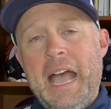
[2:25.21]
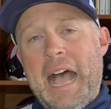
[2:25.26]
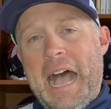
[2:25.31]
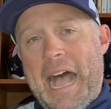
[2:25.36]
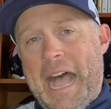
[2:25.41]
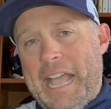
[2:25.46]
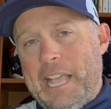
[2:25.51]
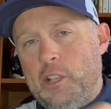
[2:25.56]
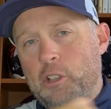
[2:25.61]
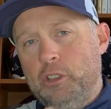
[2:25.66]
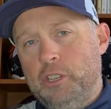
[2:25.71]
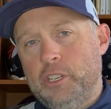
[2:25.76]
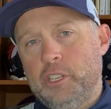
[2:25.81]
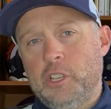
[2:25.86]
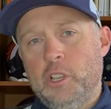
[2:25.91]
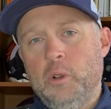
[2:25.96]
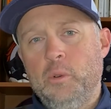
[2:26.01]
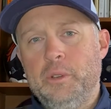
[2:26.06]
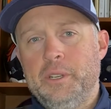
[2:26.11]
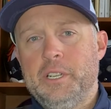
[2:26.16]
I
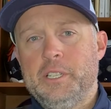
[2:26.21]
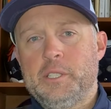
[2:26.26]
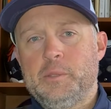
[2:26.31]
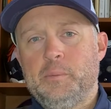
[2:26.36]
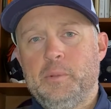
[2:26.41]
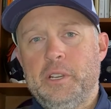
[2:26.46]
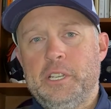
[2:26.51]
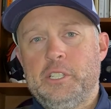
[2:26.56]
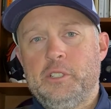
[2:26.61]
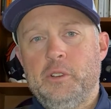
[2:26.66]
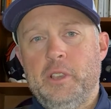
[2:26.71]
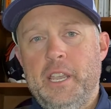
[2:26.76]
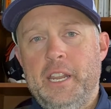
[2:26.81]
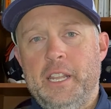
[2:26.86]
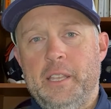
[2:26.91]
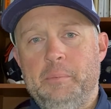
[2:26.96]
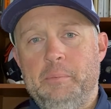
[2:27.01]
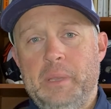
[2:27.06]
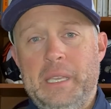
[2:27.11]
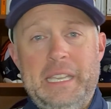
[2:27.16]
couldn't go into spring
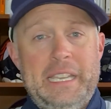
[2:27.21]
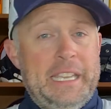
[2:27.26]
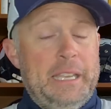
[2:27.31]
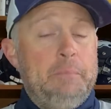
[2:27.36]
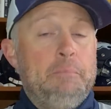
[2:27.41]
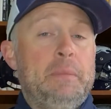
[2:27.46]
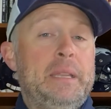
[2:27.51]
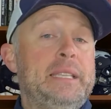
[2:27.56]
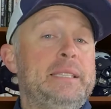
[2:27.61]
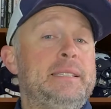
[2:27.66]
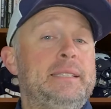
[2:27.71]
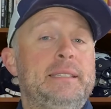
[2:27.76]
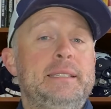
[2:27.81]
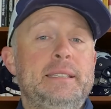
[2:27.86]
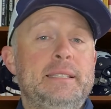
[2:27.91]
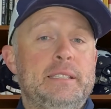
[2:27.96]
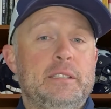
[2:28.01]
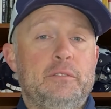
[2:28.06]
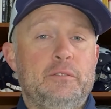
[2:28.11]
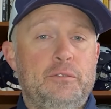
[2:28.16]
training being in
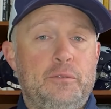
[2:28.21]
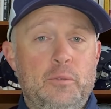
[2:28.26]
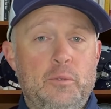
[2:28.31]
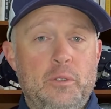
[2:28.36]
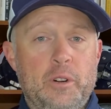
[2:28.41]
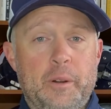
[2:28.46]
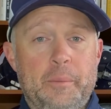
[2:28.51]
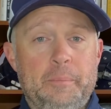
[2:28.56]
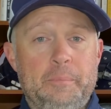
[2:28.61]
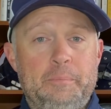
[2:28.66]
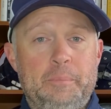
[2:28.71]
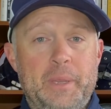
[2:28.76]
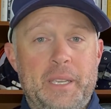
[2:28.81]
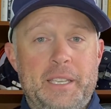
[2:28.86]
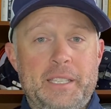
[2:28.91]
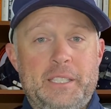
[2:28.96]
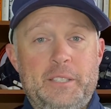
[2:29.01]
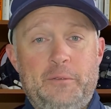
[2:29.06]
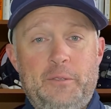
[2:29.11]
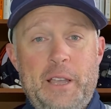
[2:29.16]
mid-season form,
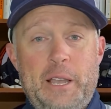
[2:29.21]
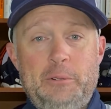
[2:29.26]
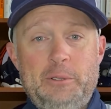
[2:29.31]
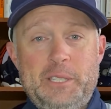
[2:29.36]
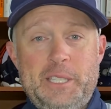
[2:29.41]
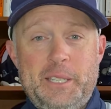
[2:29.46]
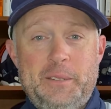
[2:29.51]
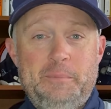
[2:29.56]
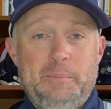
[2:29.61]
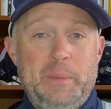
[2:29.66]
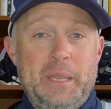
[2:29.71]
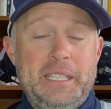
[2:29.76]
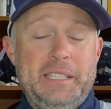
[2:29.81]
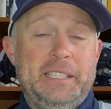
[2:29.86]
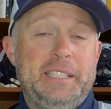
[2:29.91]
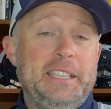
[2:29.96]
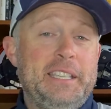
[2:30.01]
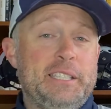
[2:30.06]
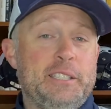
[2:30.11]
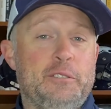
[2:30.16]
because if I was in
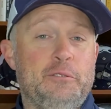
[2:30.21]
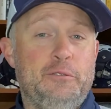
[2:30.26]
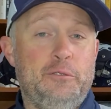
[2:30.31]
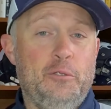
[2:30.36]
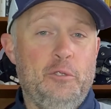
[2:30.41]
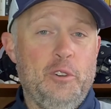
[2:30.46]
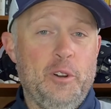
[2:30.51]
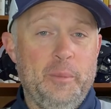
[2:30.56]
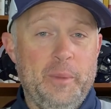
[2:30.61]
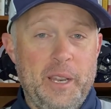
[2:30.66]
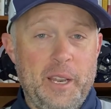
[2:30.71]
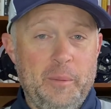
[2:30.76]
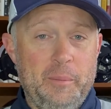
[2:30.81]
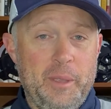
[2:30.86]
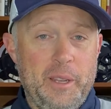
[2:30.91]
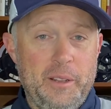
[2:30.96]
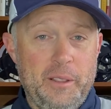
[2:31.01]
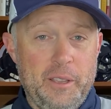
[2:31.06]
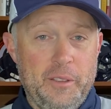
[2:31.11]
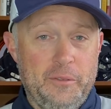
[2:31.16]
mid-season form in the
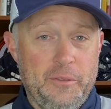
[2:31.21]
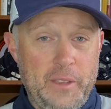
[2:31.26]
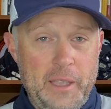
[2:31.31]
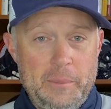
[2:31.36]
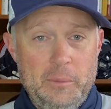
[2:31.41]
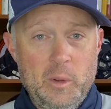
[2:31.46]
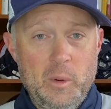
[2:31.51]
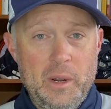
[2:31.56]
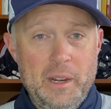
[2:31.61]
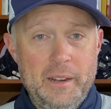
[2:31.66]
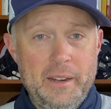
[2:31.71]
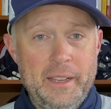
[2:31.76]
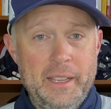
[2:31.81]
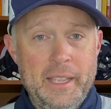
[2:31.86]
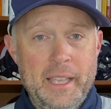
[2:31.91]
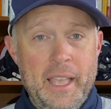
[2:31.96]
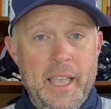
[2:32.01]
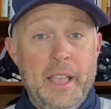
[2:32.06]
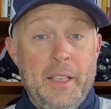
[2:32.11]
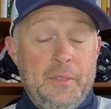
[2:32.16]
middle of
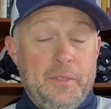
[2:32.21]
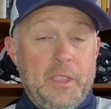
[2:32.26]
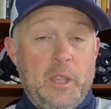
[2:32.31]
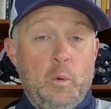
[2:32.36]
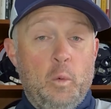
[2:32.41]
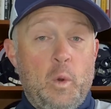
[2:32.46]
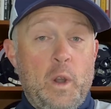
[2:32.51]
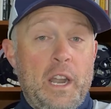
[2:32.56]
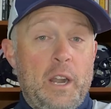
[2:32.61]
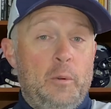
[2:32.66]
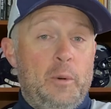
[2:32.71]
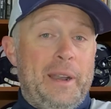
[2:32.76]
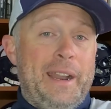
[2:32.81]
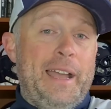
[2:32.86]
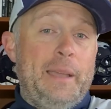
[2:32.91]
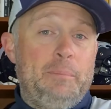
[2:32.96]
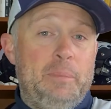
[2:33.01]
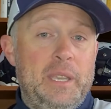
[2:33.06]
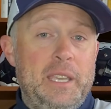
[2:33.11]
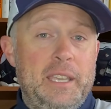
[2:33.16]
February, then where would
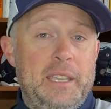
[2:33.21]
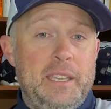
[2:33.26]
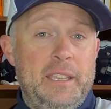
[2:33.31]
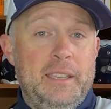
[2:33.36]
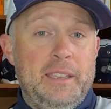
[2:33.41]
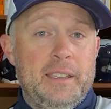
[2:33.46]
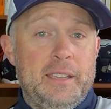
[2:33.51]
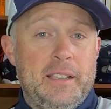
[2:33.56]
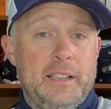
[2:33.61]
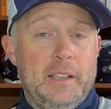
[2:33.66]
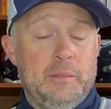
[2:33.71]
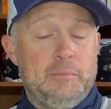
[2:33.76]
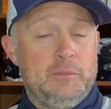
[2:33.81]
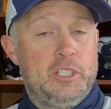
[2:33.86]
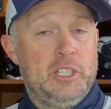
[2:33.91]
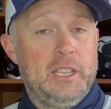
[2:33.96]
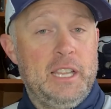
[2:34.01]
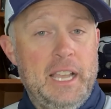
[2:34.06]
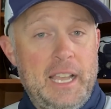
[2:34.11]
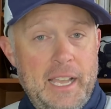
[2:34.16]
I be come
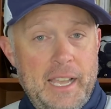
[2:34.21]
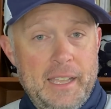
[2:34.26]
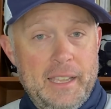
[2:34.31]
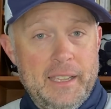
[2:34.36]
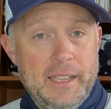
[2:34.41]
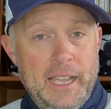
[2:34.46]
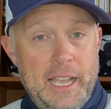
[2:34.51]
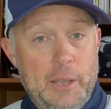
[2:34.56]
July?